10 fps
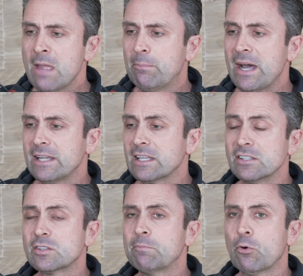but it
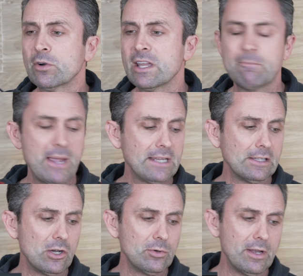can support a
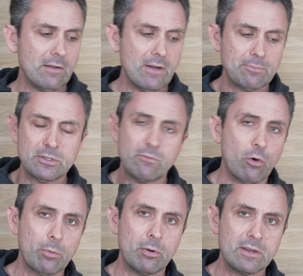payload of up to
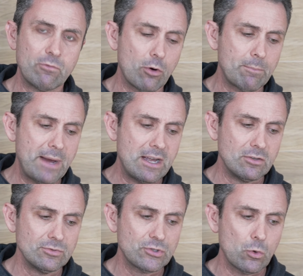4.4
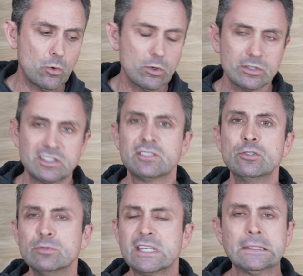pounds or
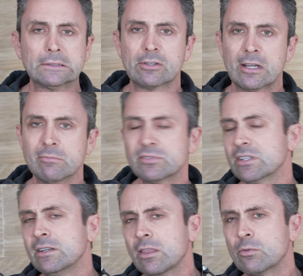2 kilograms.
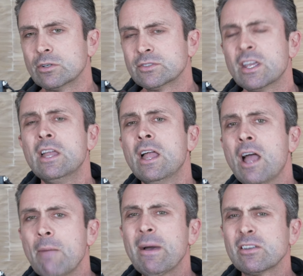In other words,
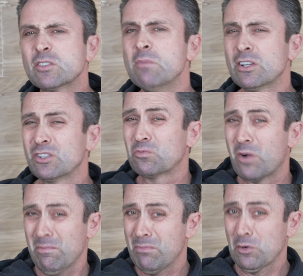about as much as
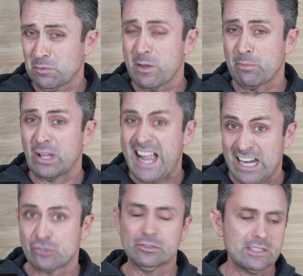what most people
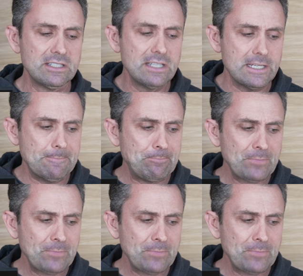actually need.